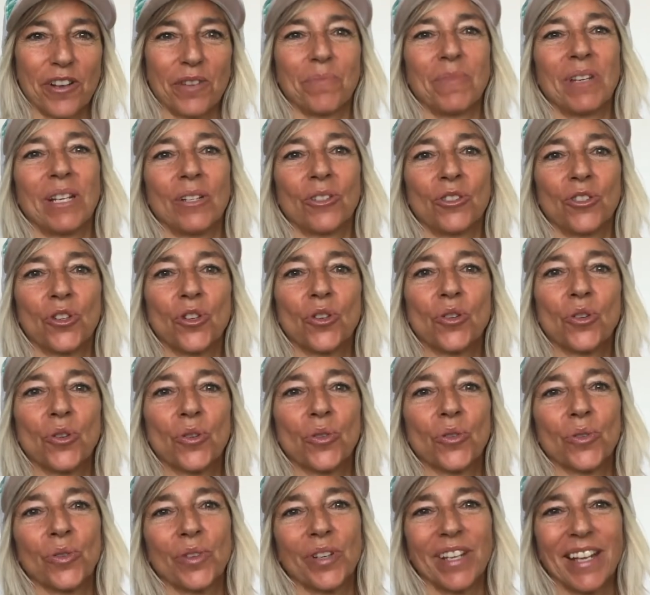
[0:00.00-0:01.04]
me to
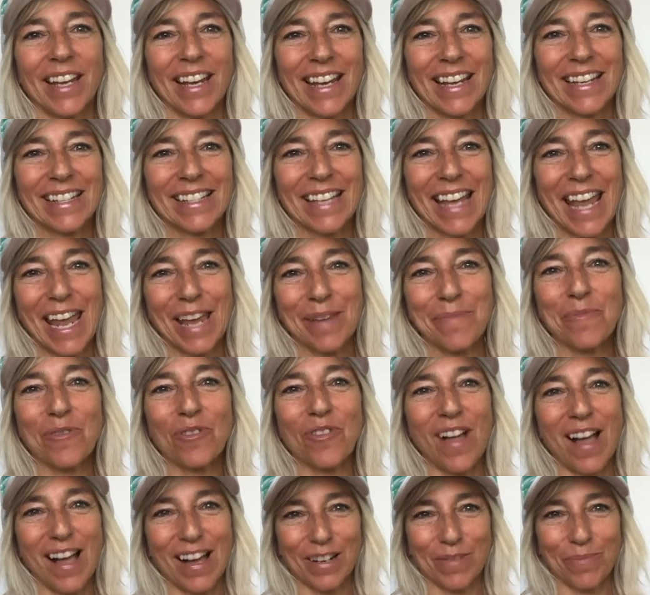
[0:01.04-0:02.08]
create a
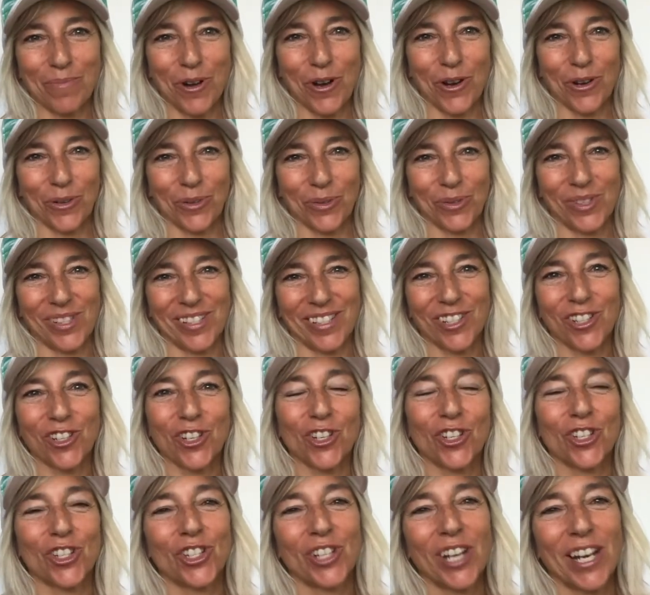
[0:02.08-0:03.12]
blog post to
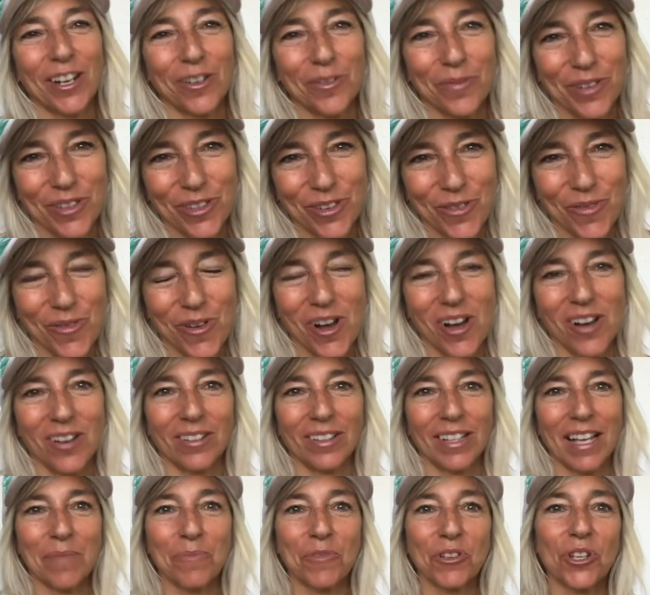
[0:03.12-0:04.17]
share with you all.
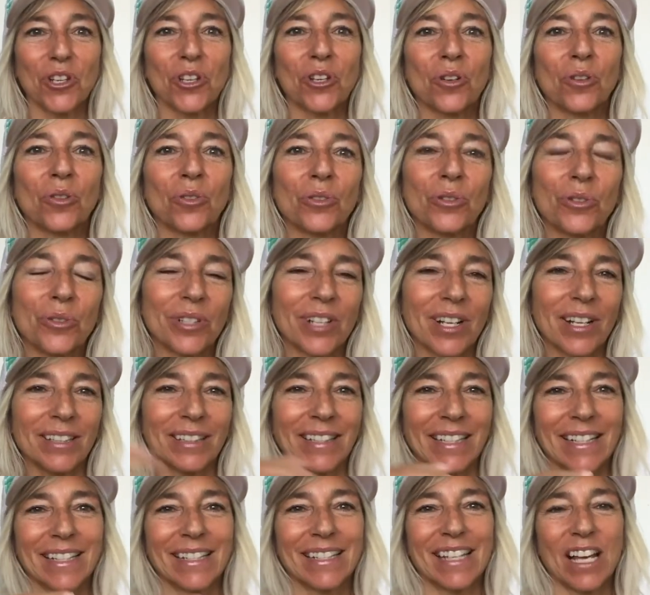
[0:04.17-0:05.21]
I'm going to include a
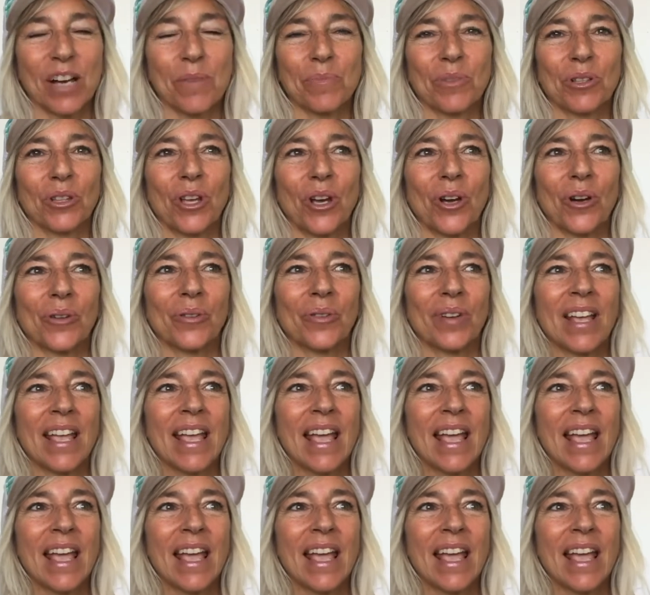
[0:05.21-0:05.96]
link down below.